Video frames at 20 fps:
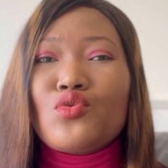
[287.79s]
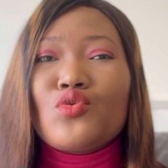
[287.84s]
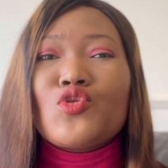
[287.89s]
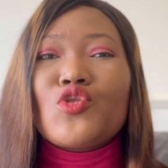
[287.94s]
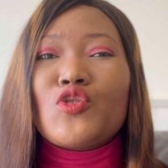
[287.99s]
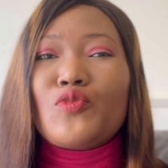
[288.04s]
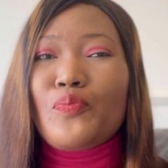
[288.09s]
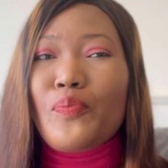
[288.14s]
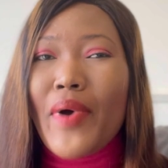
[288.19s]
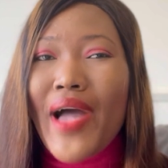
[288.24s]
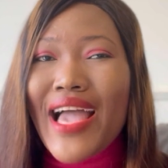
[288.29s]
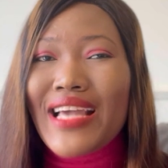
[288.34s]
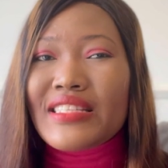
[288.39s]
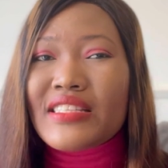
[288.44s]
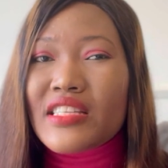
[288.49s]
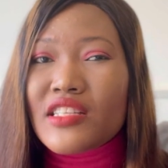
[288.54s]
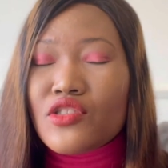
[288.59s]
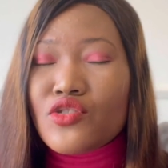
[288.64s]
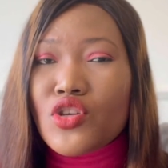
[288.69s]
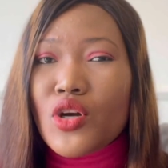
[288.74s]
to
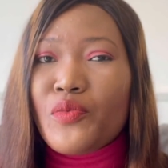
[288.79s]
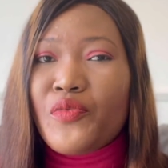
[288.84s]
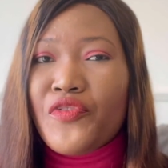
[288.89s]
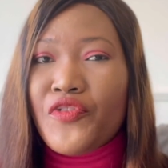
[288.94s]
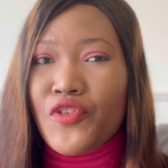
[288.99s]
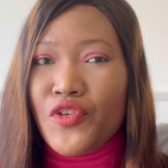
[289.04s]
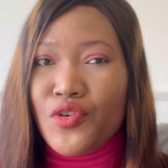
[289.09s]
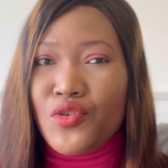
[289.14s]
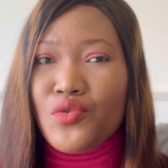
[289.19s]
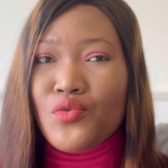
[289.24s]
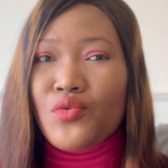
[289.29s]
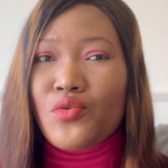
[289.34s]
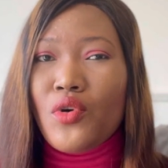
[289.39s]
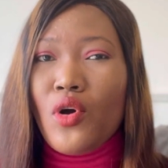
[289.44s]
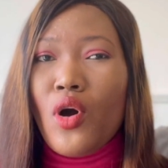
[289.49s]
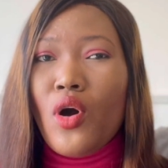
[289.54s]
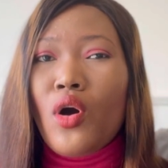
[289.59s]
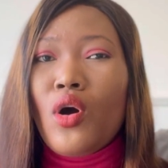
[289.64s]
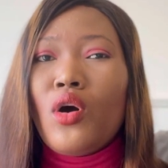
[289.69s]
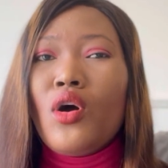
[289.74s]
spice it up for you
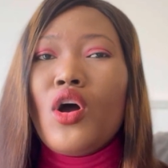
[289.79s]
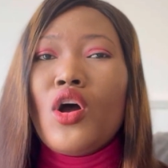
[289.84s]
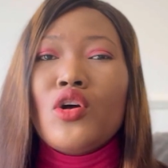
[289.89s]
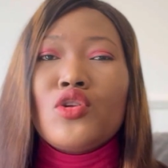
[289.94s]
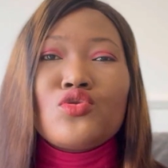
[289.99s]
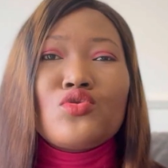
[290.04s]
or